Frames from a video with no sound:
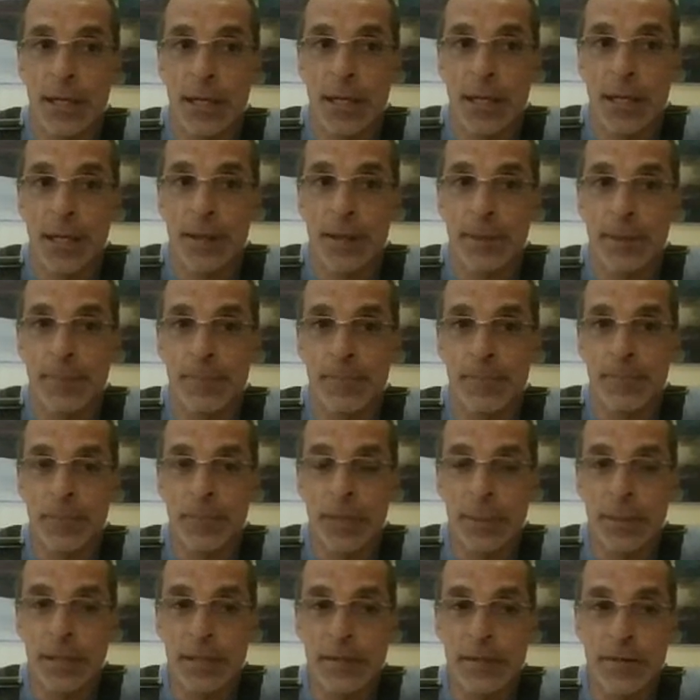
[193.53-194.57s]
I
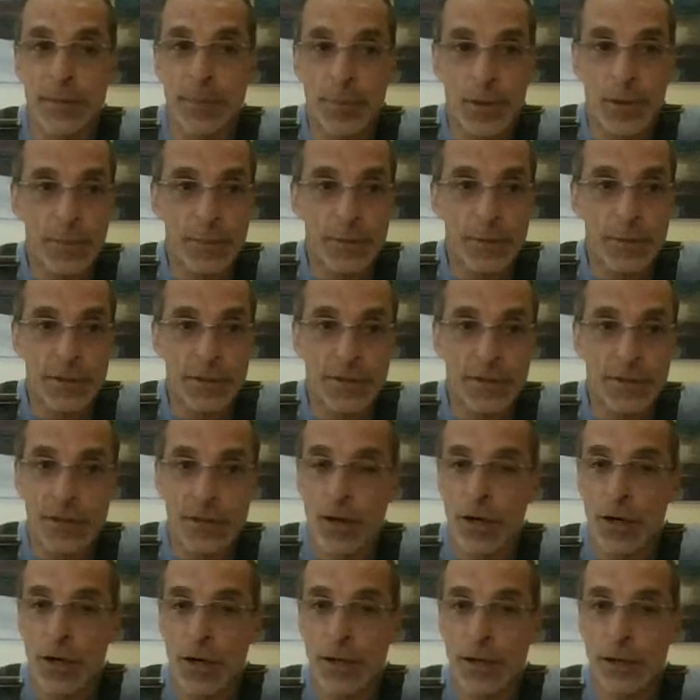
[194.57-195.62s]
believe the purpose of this
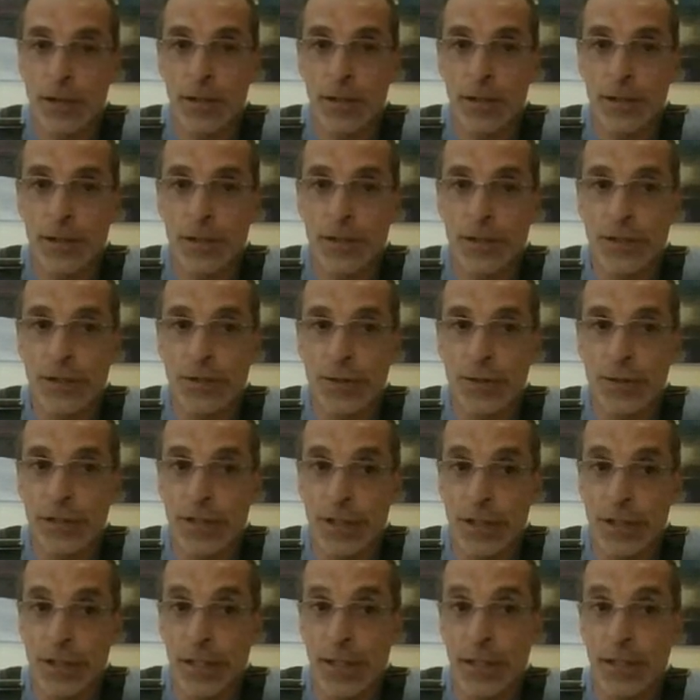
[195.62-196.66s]
article is to
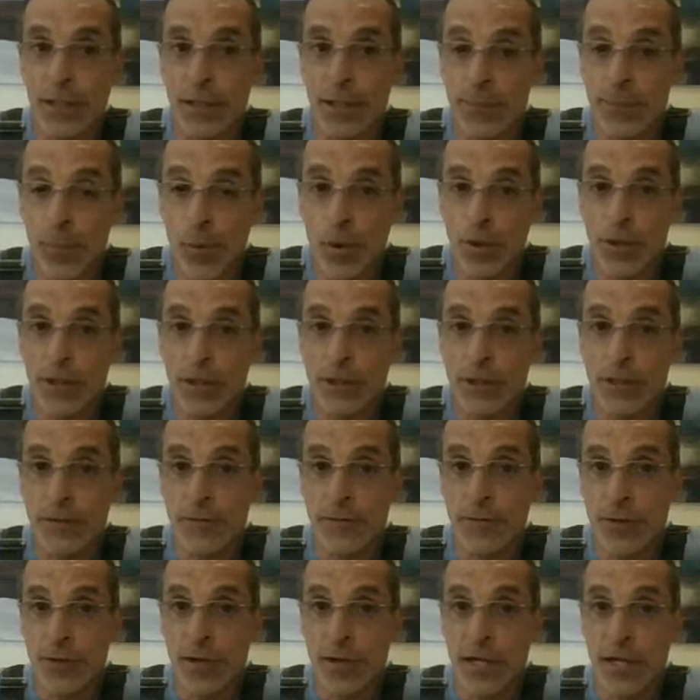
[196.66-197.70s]
articulate the importance of
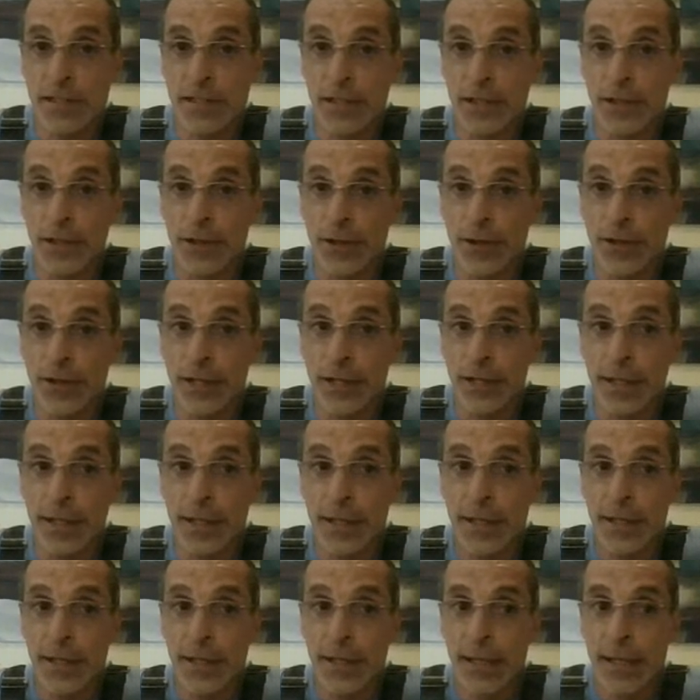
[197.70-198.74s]
stress and learning,
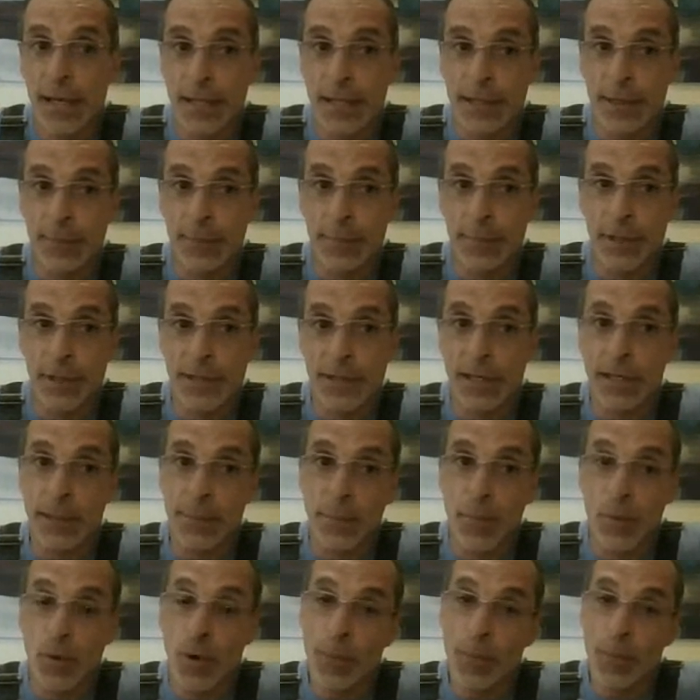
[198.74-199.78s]
and that by thinking
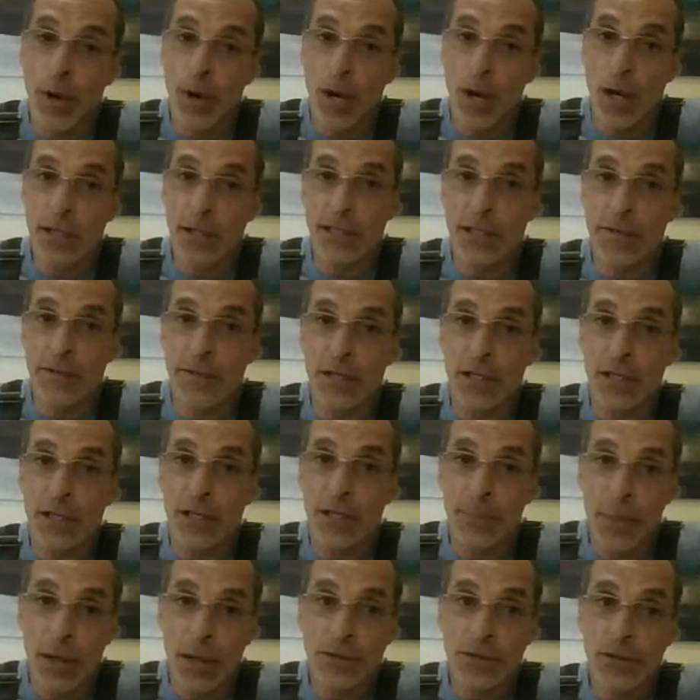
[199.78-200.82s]
more positively
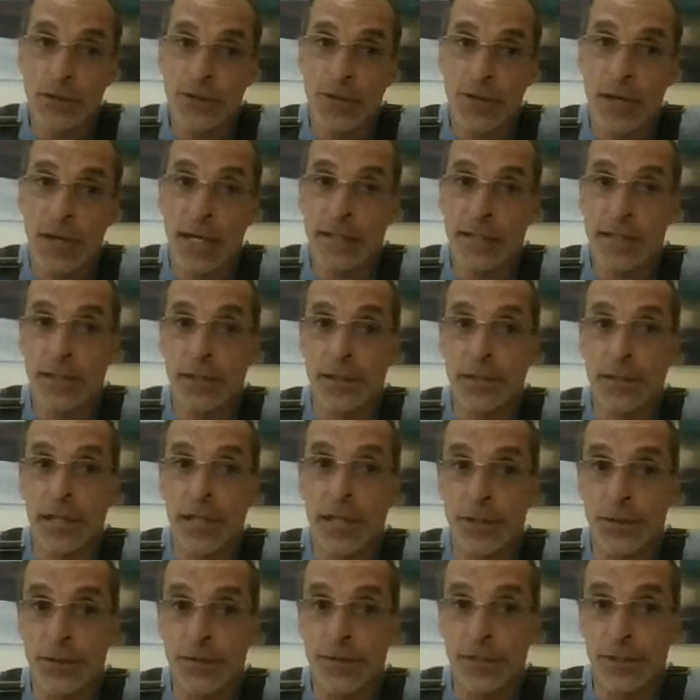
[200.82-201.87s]
about stress and
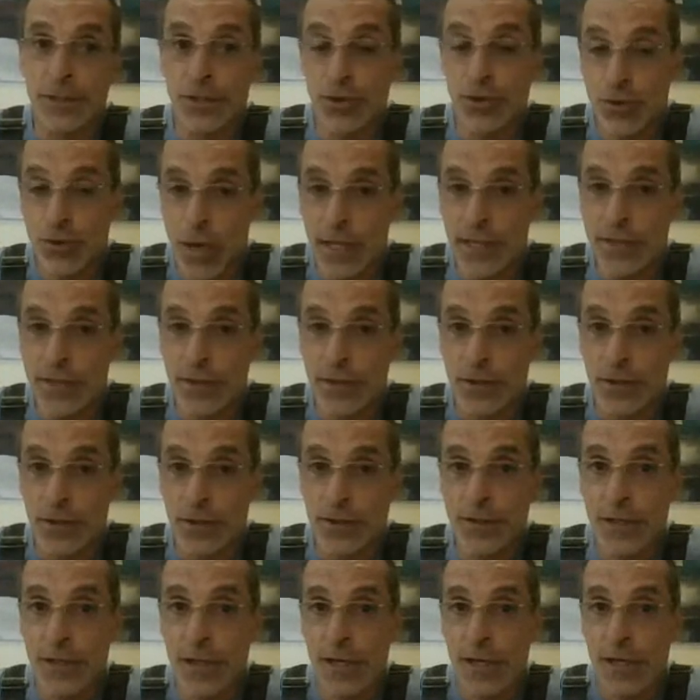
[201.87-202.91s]
using
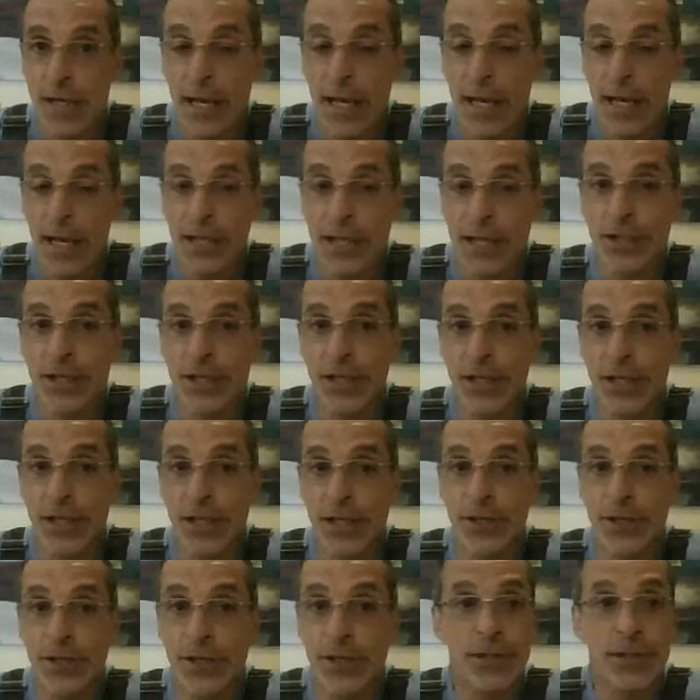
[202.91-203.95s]
stressors,
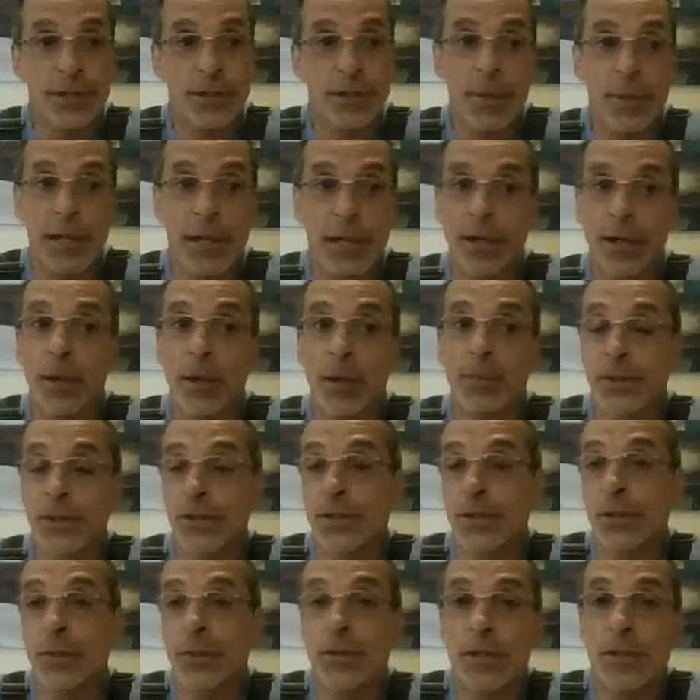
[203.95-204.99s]
educators can better help the
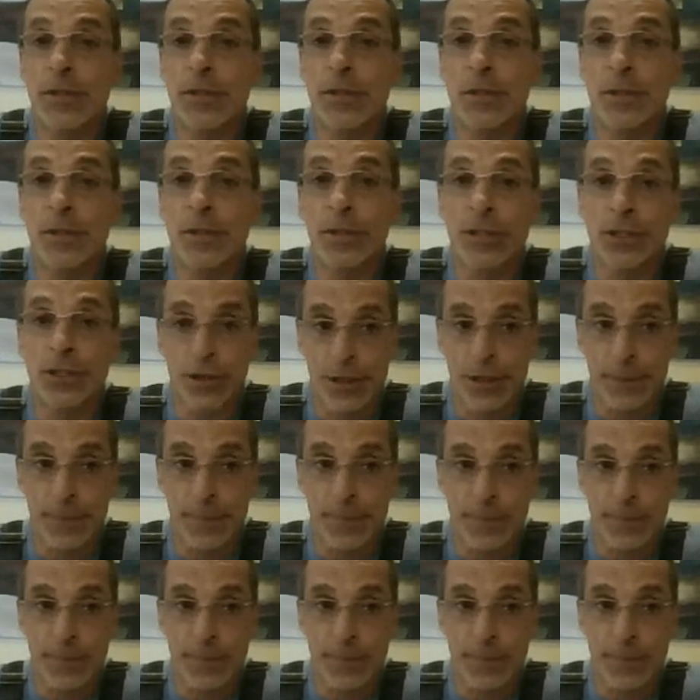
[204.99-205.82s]
student's learning journey.